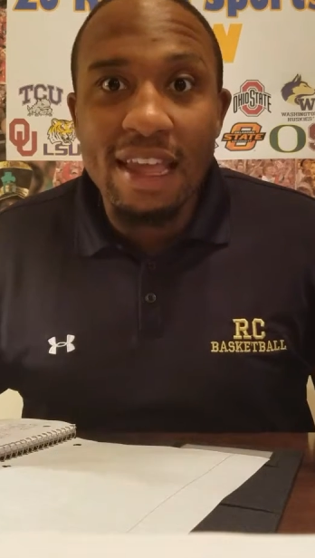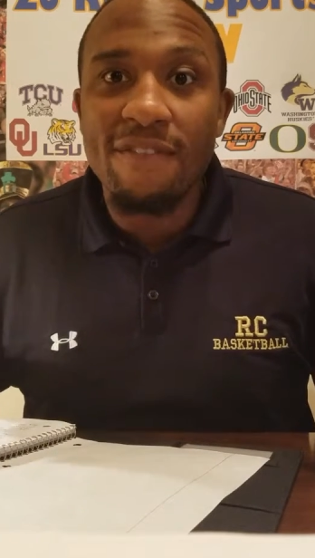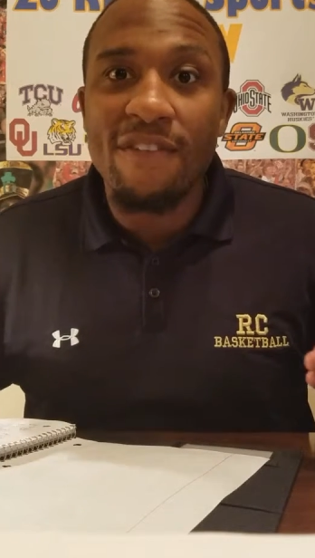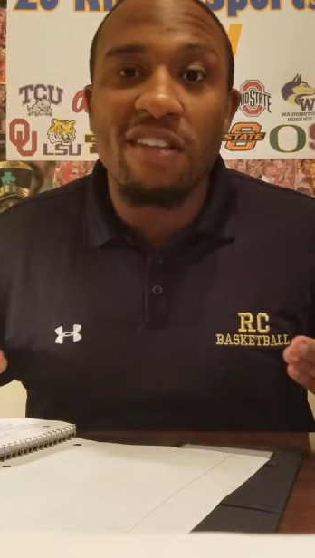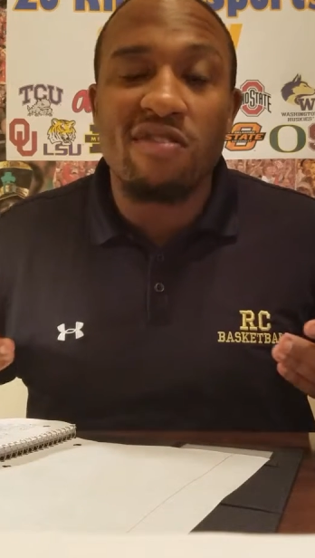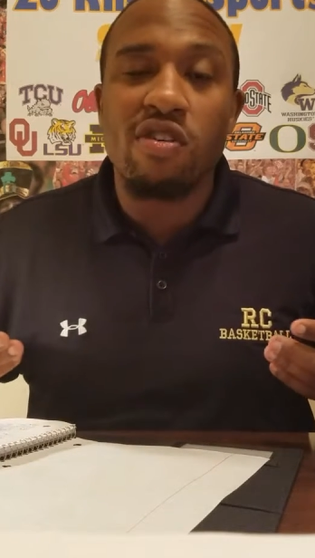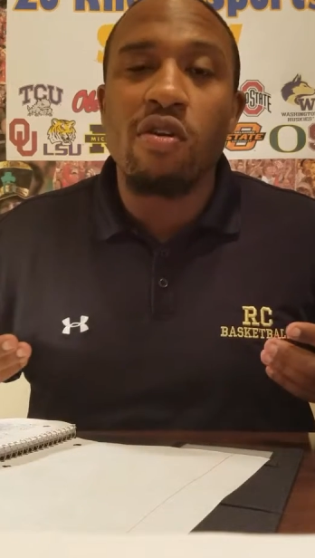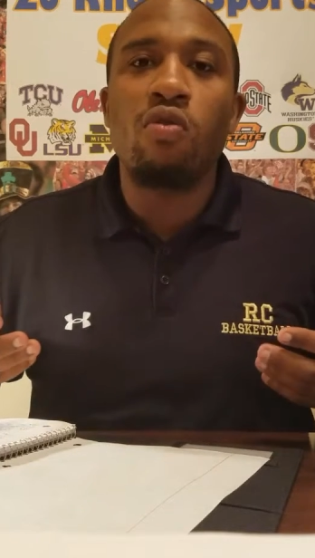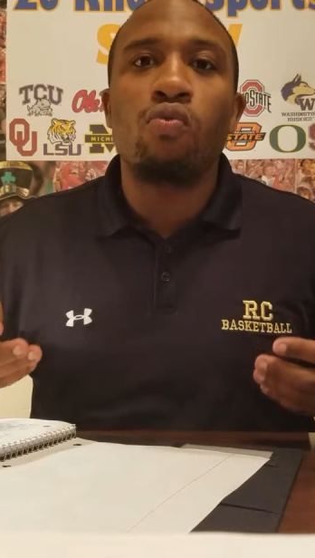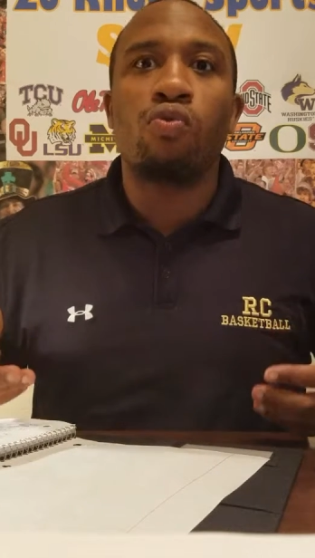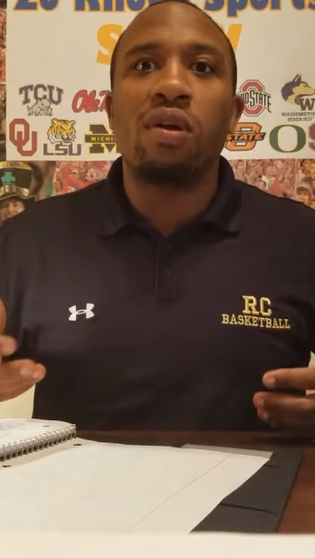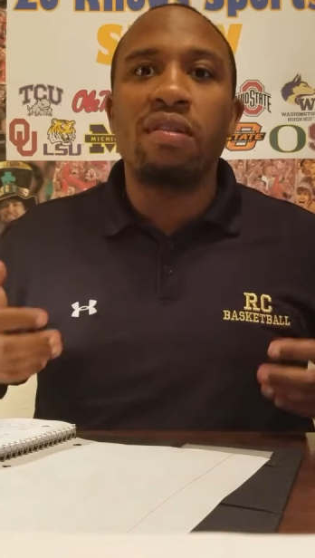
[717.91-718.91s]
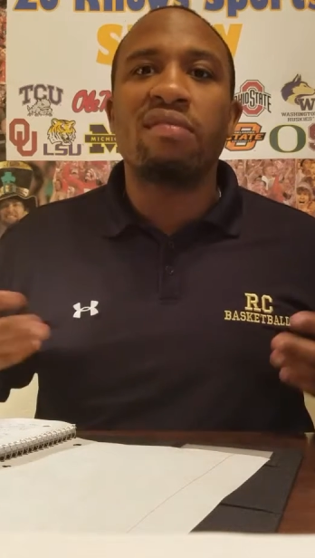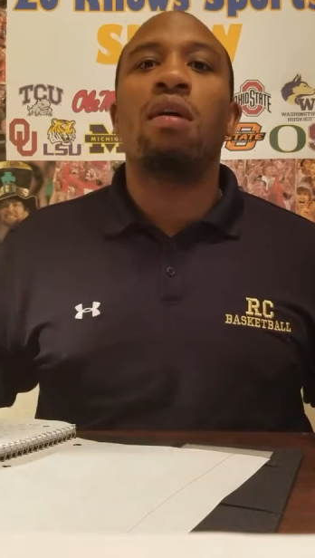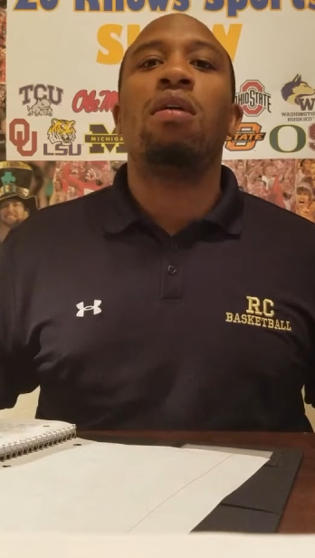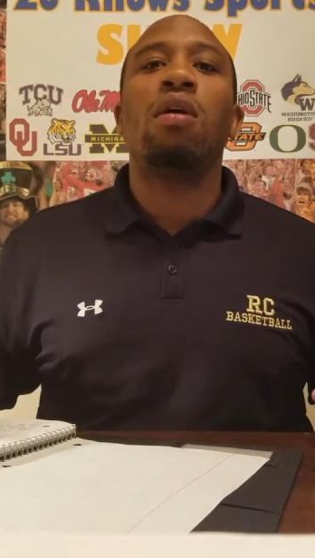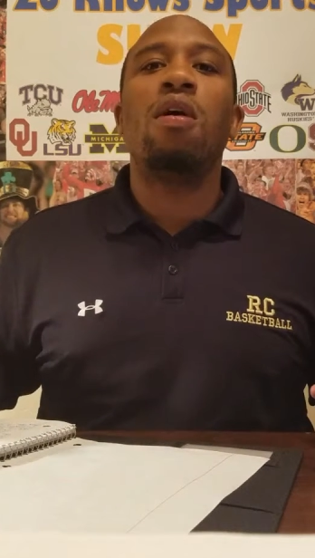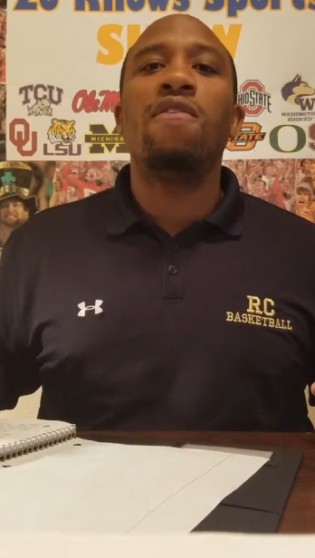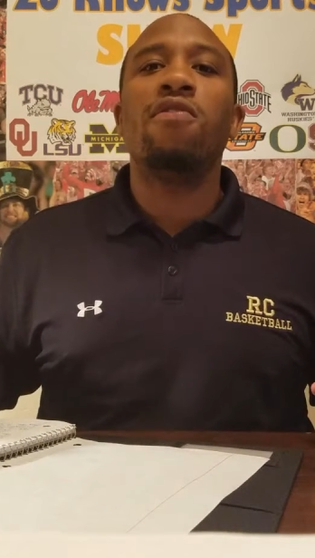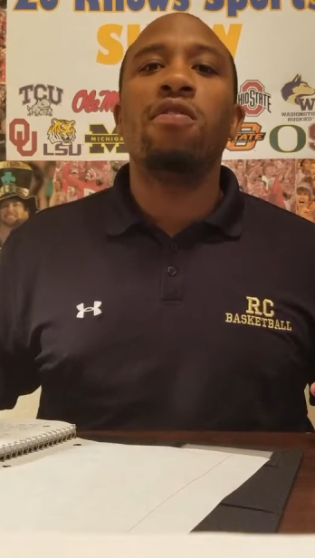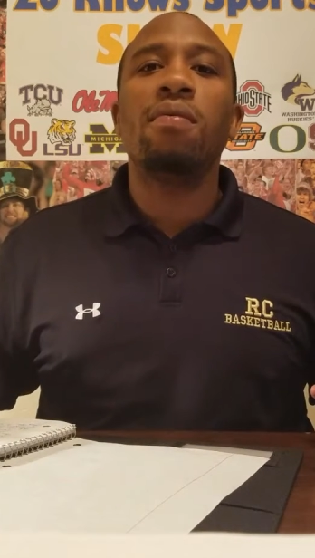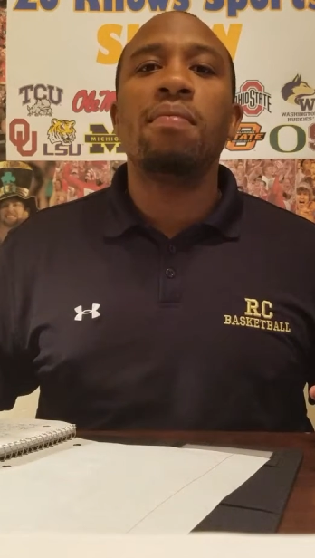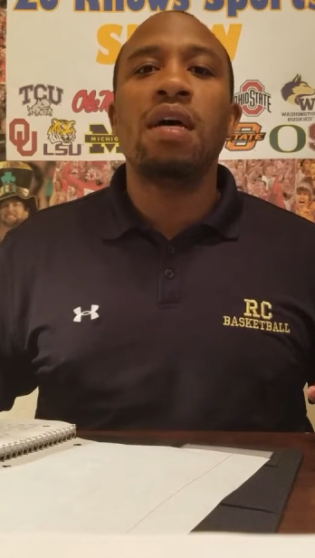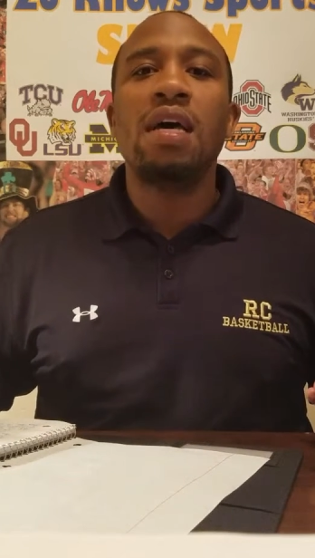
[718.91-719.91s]
Nick Fitzgerald runs all over
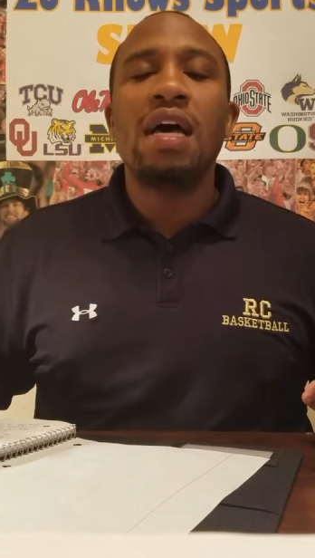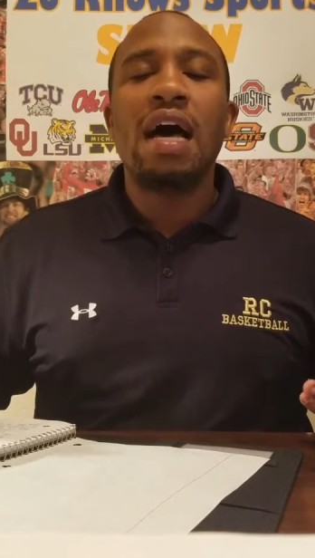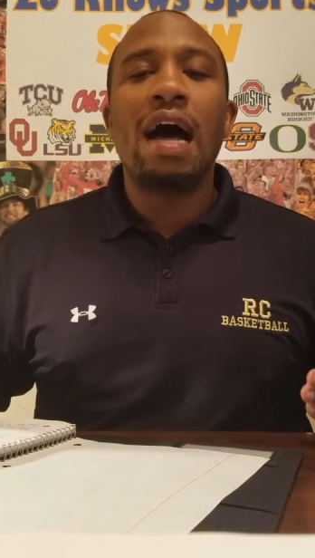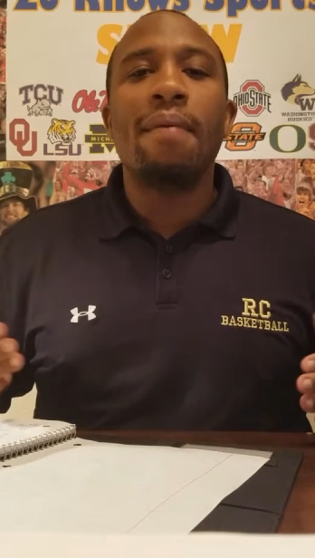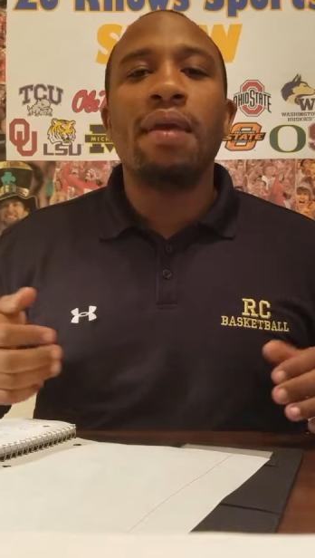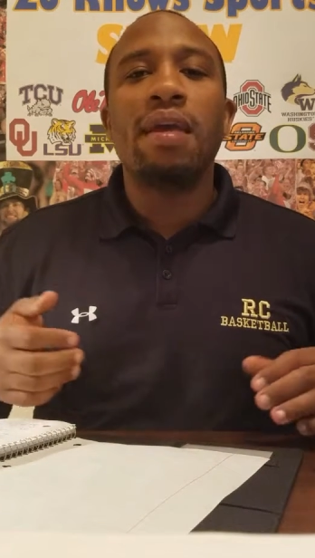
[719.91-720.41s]
him. I